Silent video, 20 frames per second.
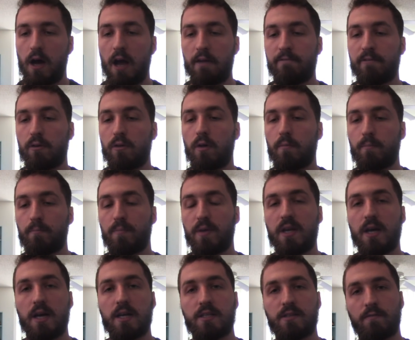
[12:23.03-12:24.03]
feel,
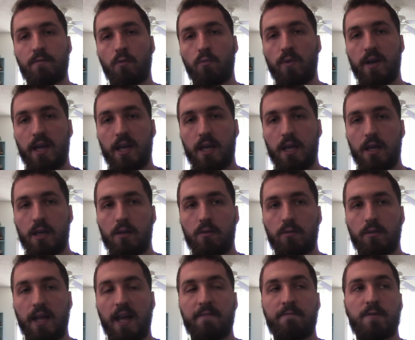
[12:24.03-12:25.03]
because of the way
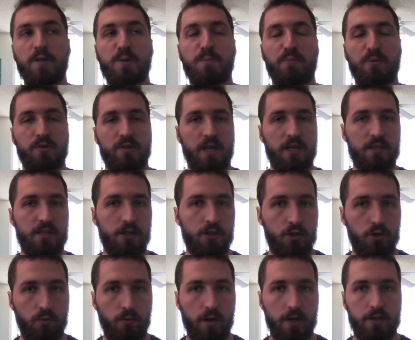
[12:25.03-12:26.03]
life is presented
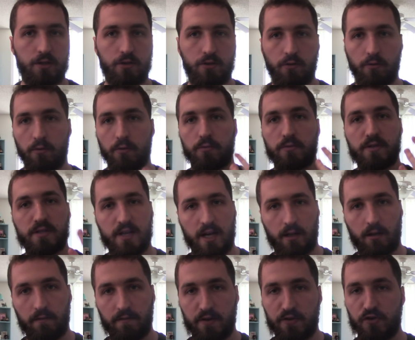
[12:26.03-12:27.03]
to us through
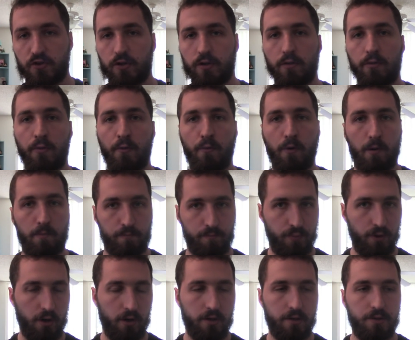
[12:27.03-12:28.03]
television, through our
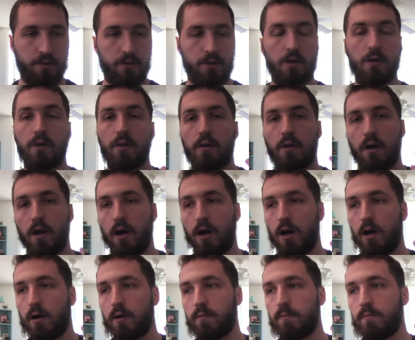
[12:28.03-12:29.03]
books,
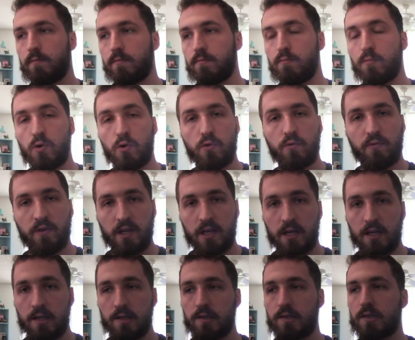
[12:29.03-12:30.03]

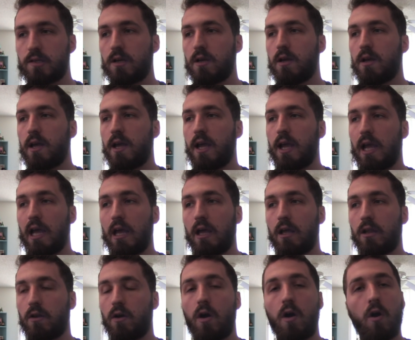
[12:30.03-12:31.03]
movies,
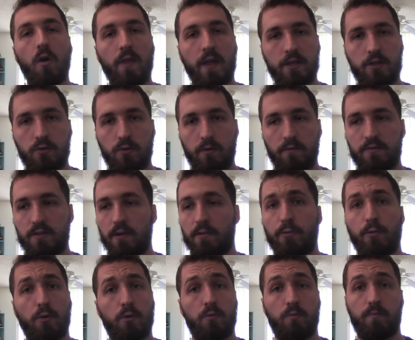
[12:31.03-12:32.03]
and all that sort of stuff,
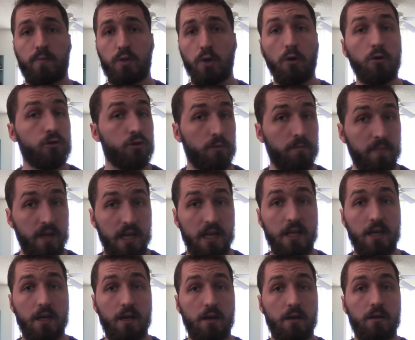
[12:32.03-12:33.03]
through social
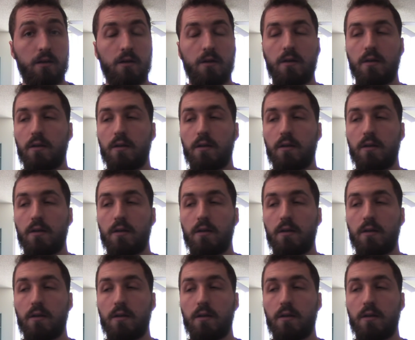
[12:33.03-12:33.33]
media,